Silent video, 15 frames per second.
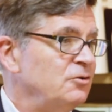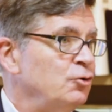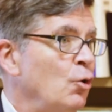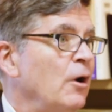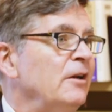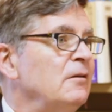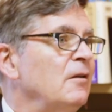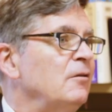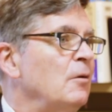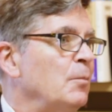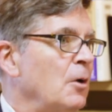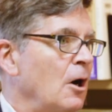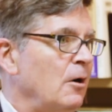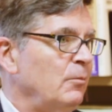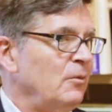joined the
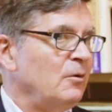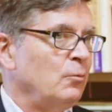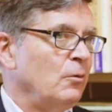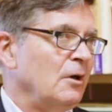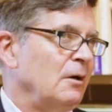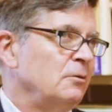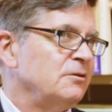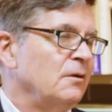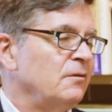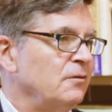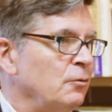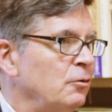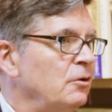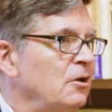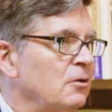department when I was a
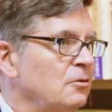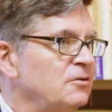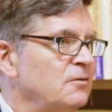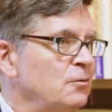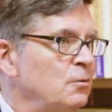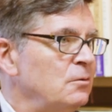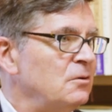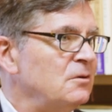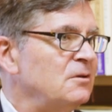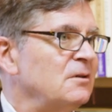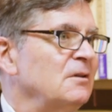third year student.